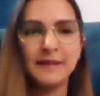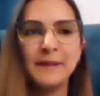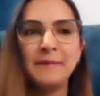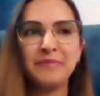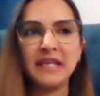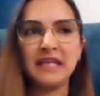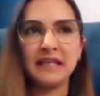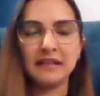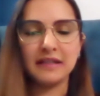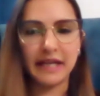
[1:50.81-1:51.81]

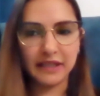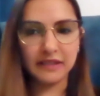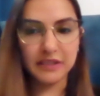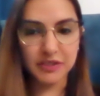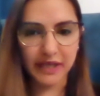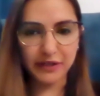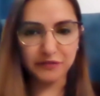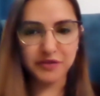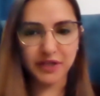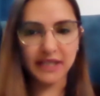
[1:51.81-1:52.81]
the kind of
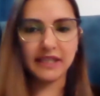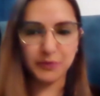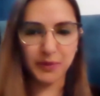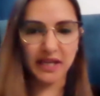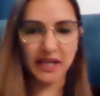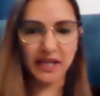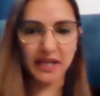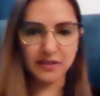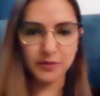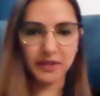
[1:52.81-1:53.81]
training that we get
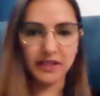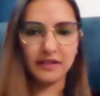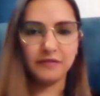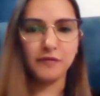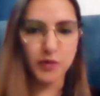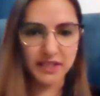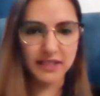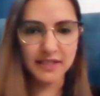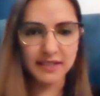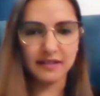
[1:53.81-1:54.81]
in
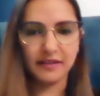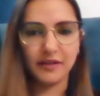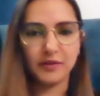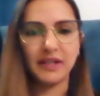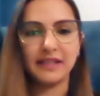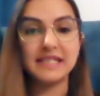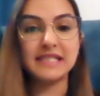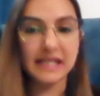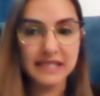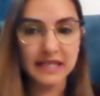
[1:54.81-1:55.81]
forces, you know, that
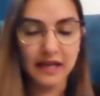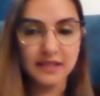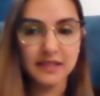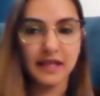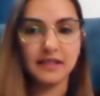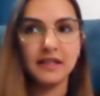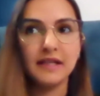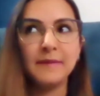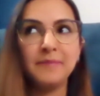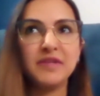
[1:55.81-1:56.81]
instills in us that
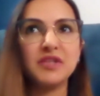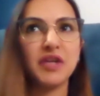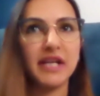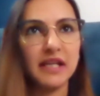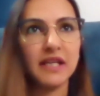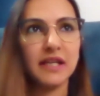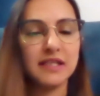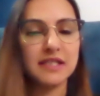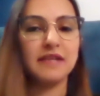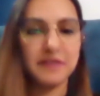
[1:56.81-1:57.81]
the training
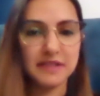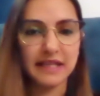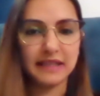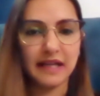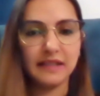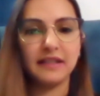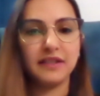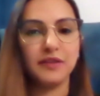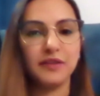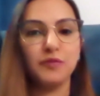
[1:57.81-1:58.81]
itself is like that
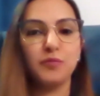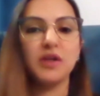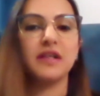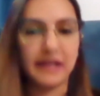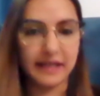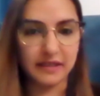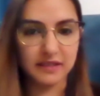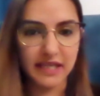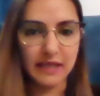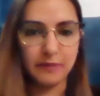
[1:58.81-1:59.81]
you work like a
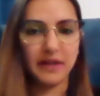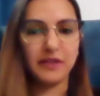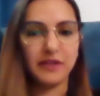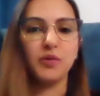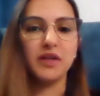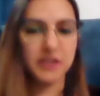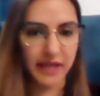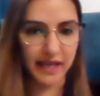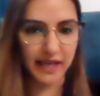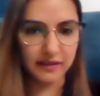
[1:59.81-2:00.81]
team and you work
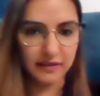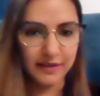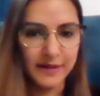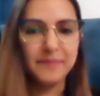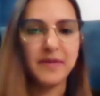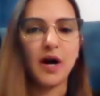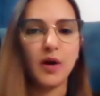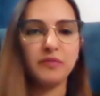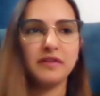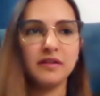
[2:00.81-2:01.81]
together.
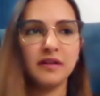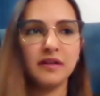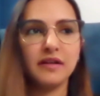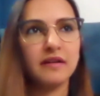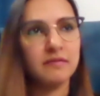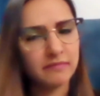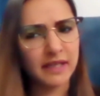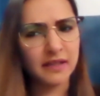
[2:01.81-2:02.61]
However, in